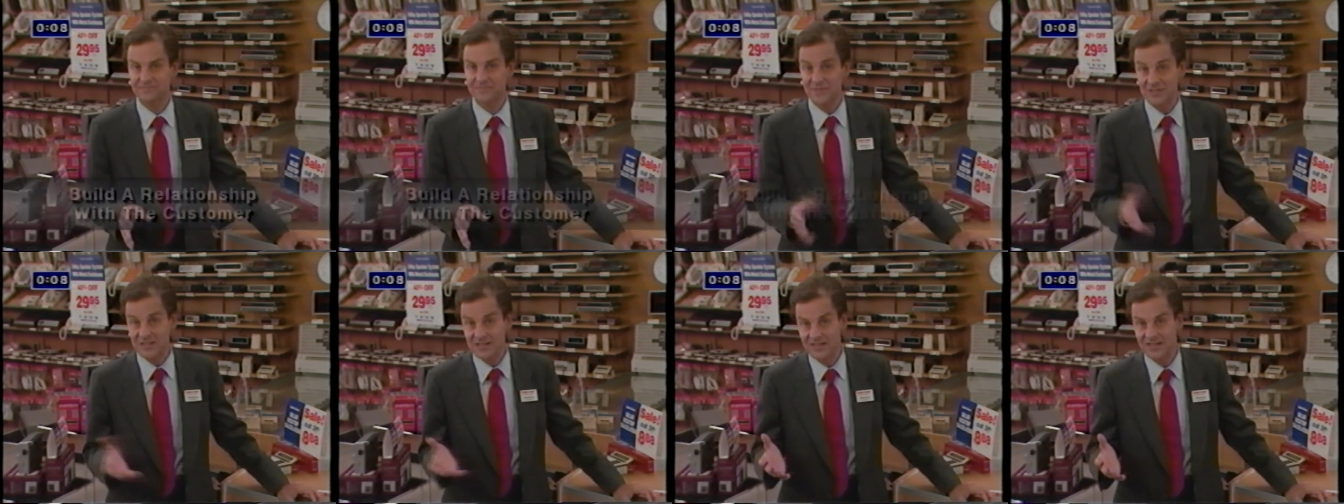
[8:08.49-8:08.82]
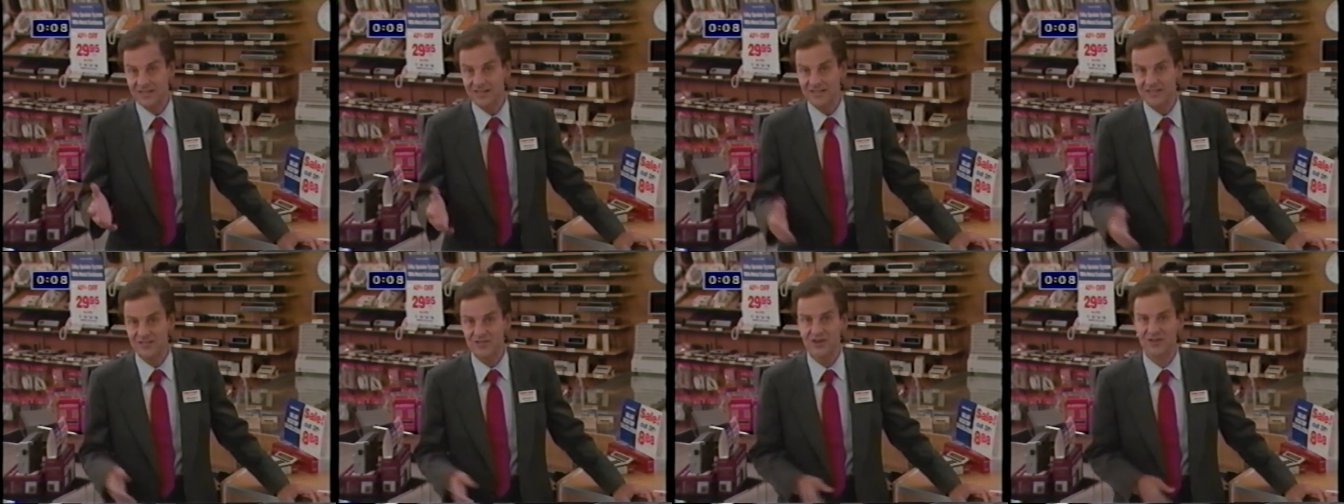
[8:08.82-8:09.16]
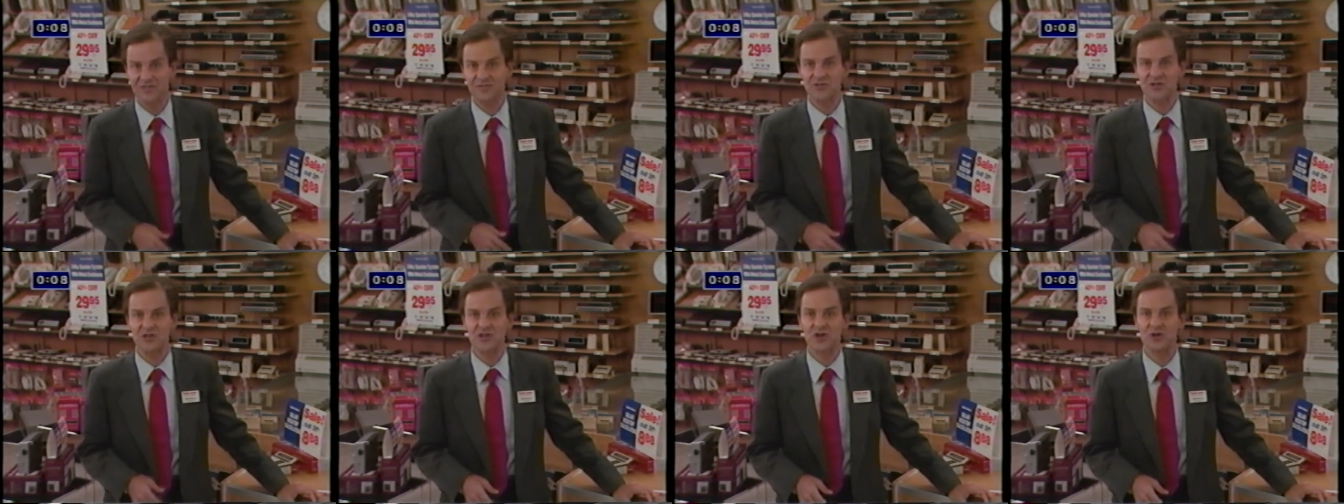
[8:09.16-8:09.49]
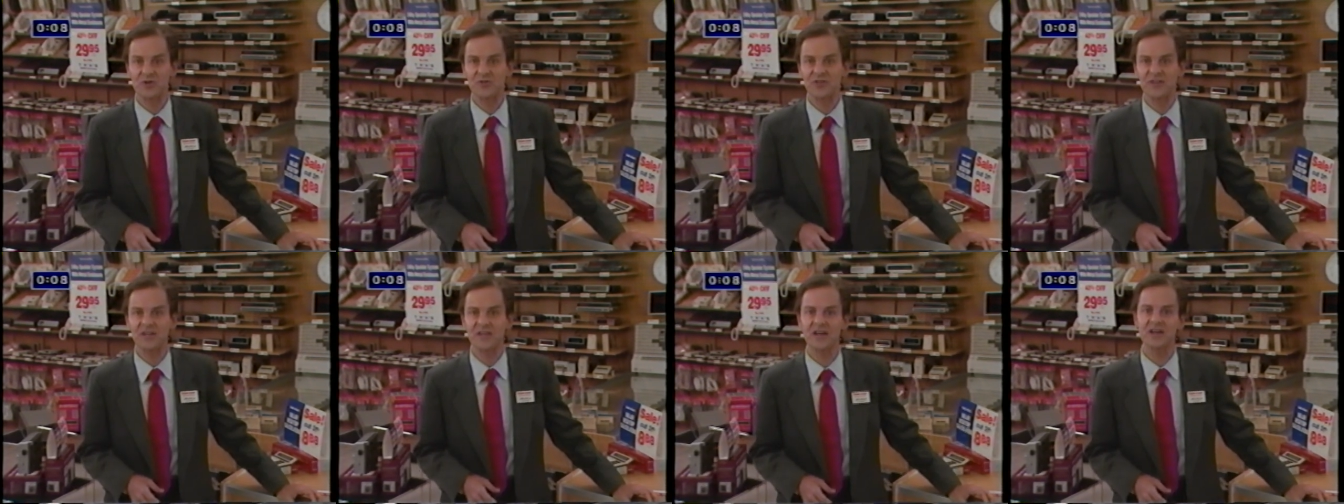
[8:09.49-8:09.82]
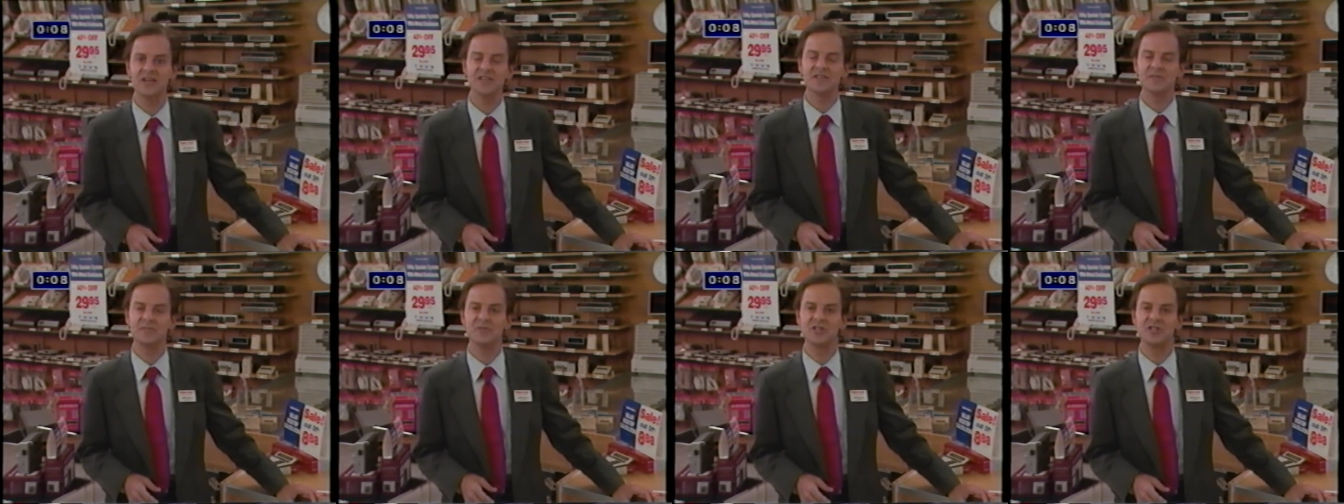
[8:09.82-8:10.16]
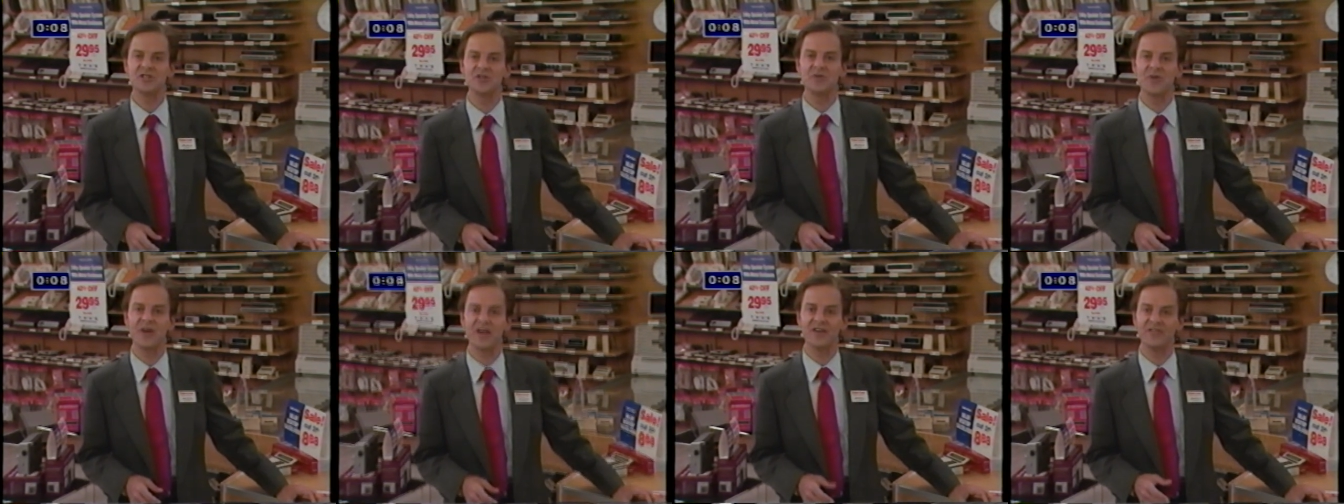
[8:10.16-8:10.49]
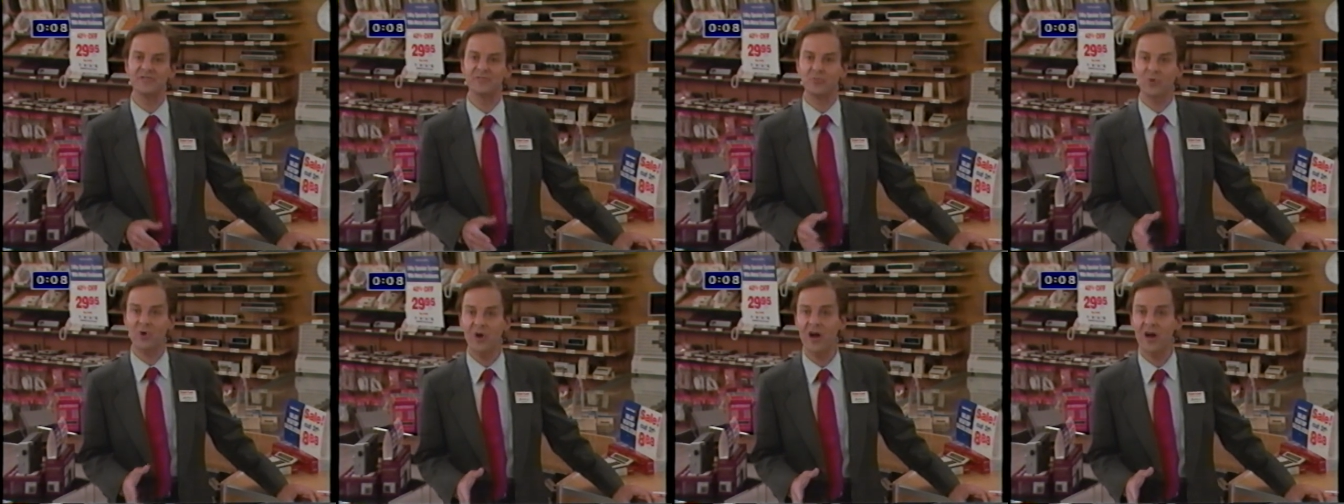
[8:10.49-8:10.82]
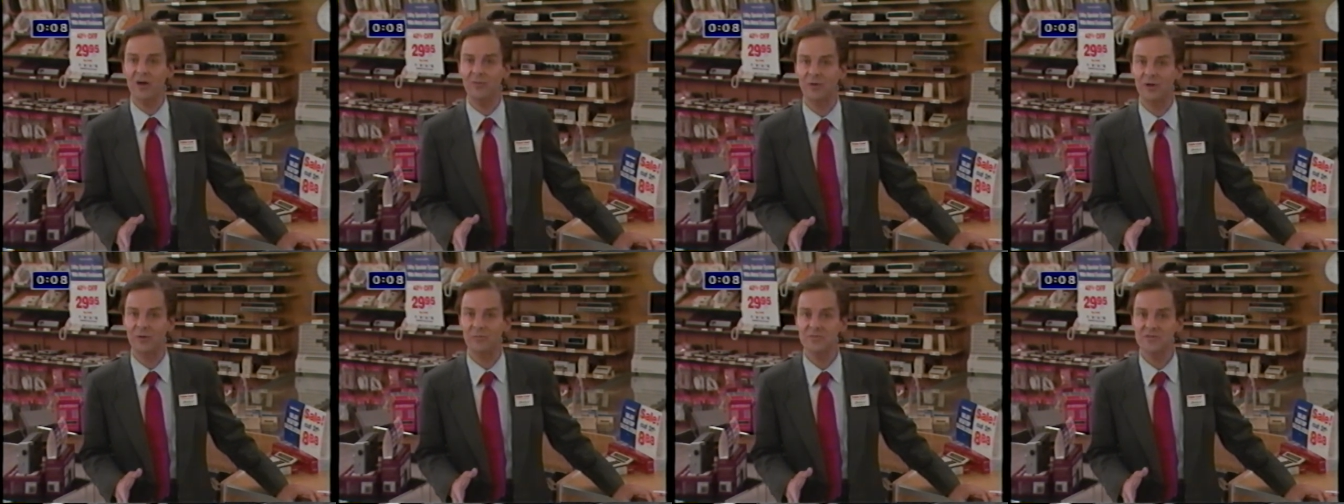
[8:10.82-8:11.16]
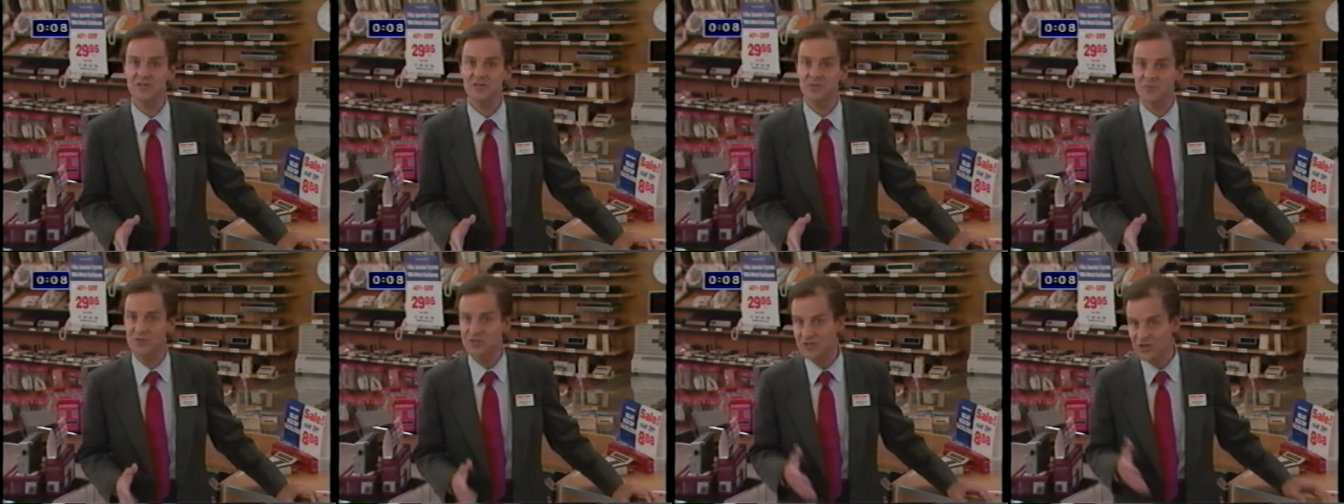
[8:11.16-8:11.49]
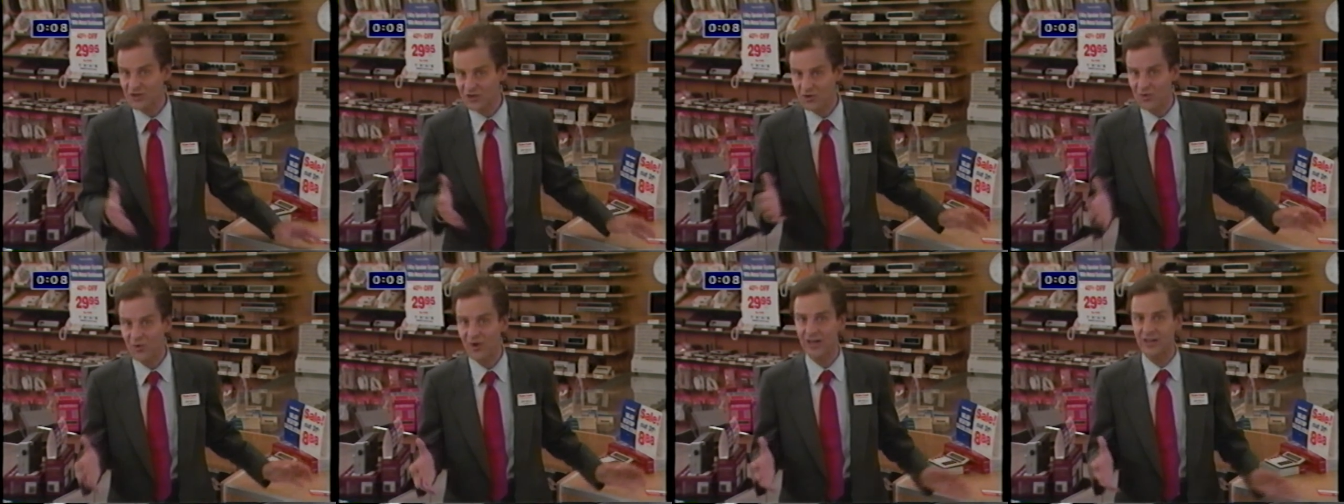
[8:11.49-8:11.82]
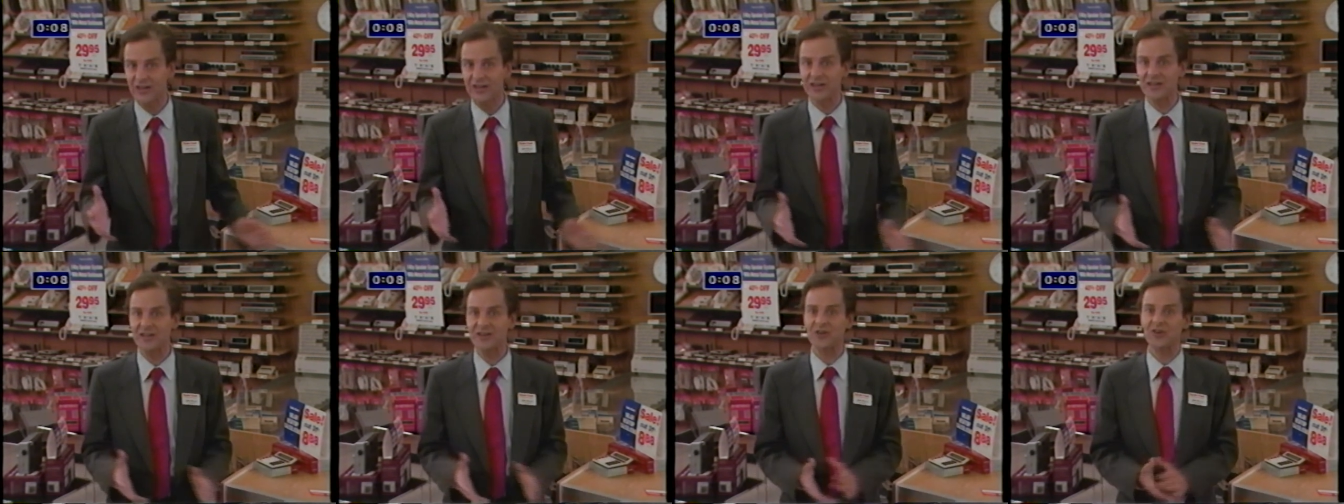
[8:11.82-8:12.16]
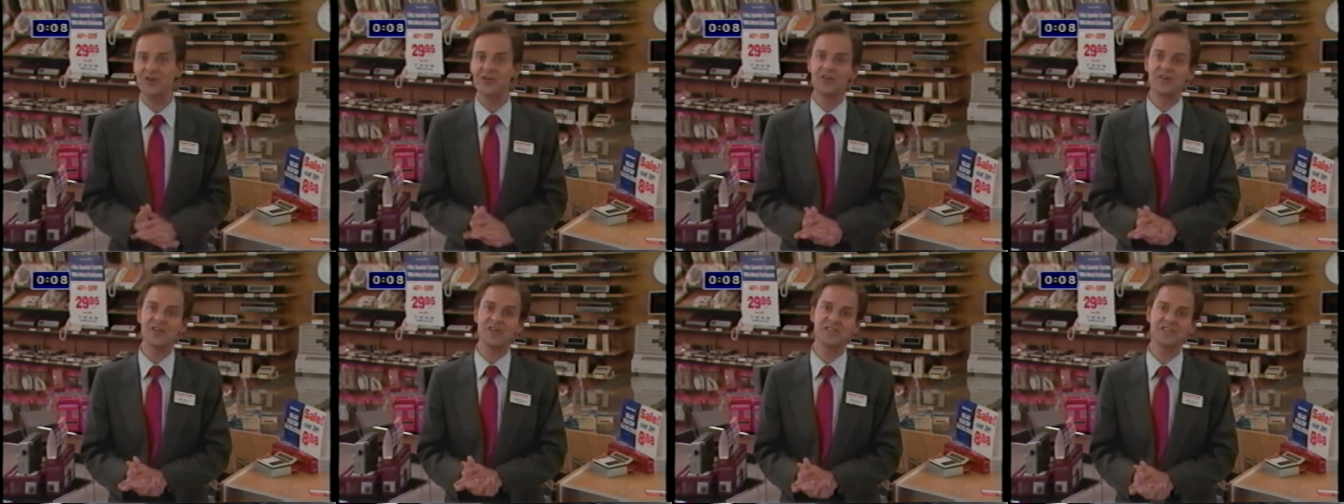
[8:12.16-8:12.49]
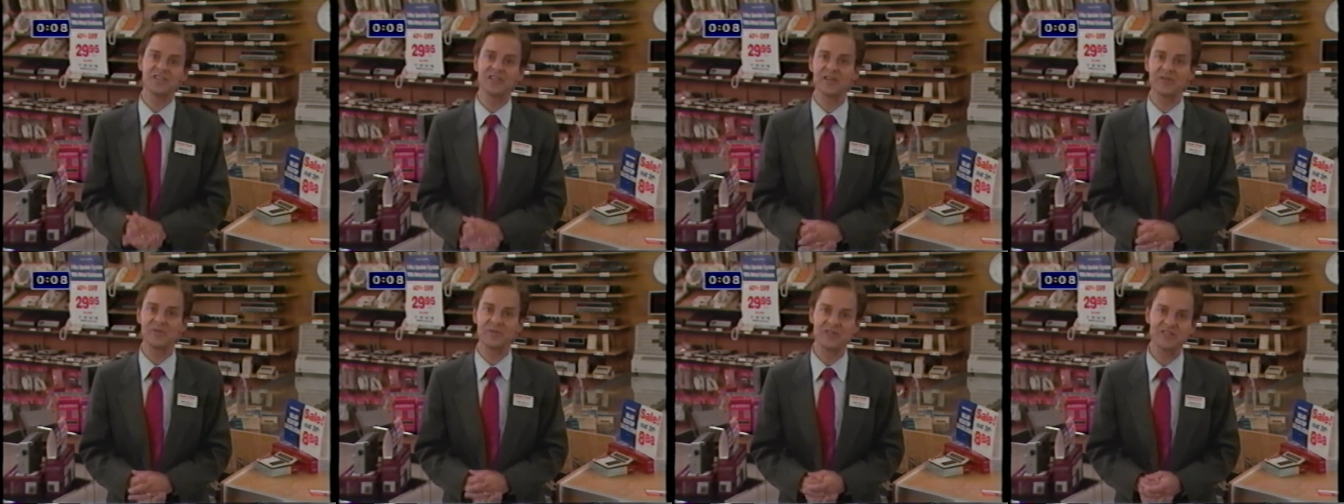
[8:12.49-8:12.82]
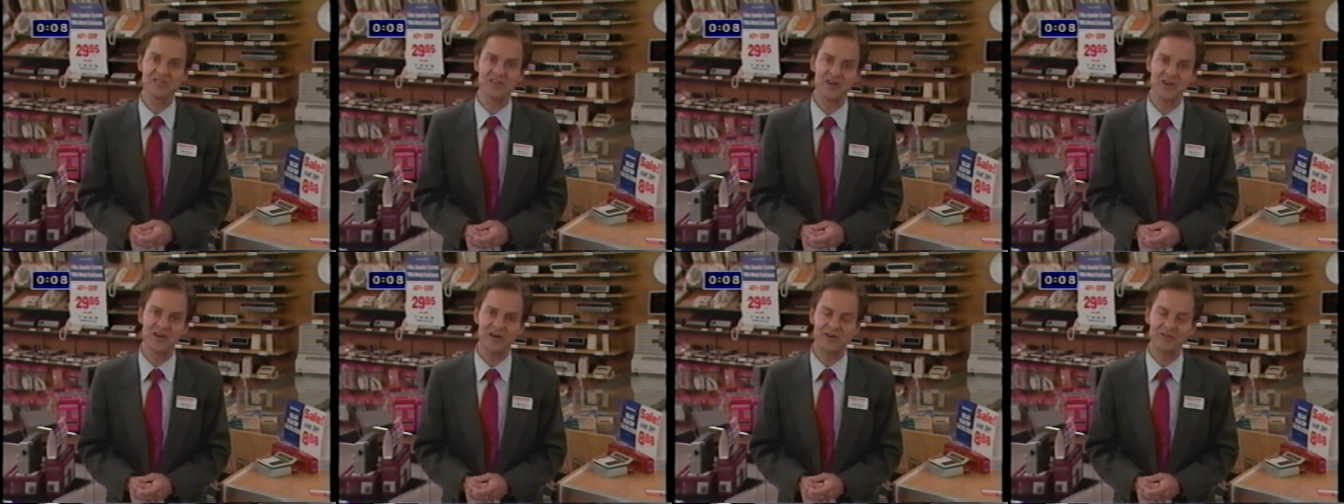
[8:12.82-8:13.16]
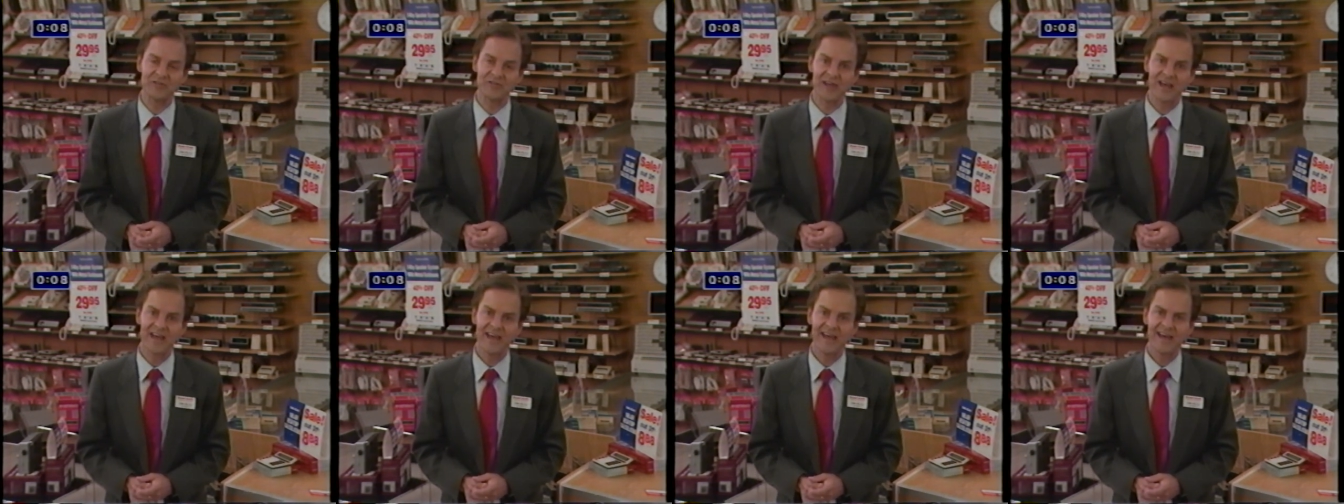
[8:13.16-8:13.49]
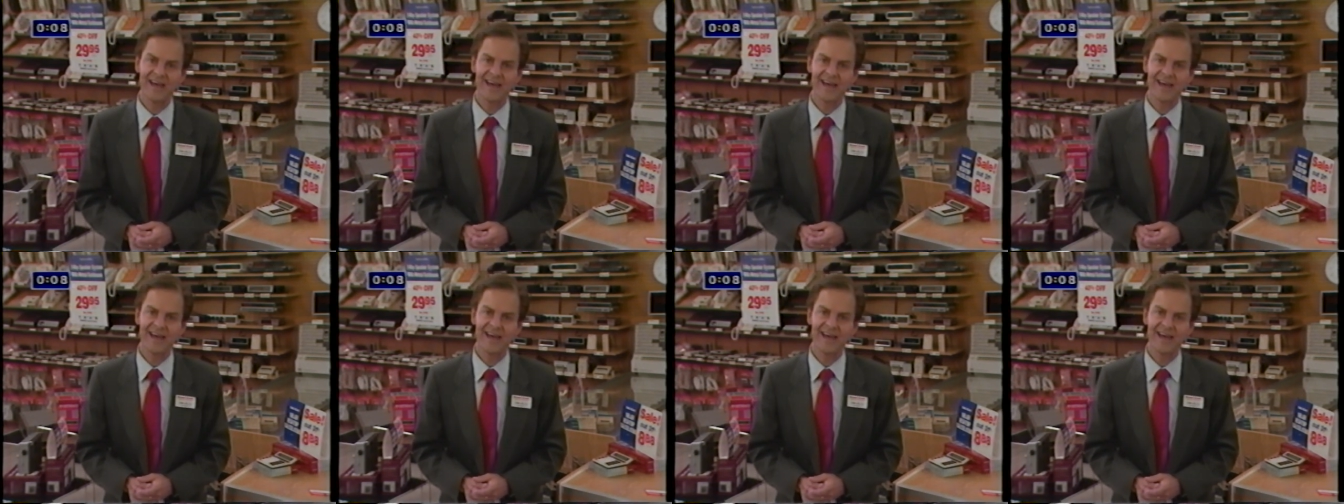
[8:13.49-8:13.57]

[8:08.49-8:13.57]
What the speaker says: The studies often show that customers who have problems, which are quickly and courteously resolved,